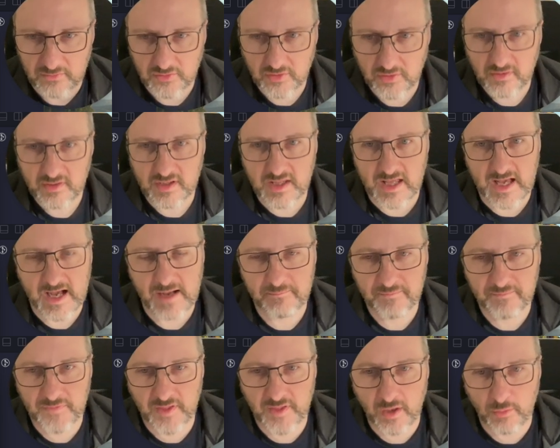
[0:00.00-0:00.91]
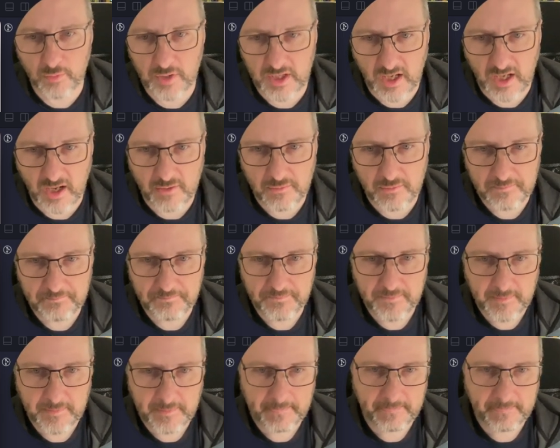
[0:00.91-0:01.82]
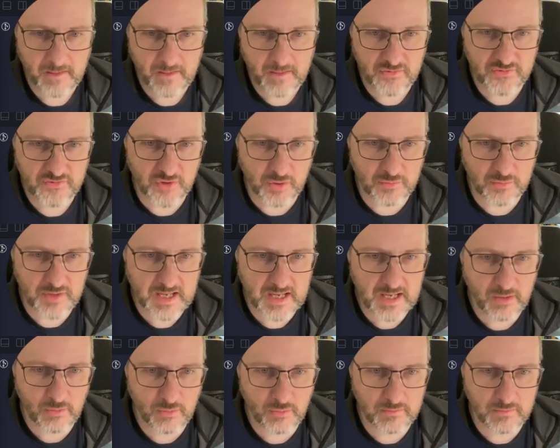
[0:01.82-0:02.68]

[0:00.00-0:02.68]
yeah, there we go. So now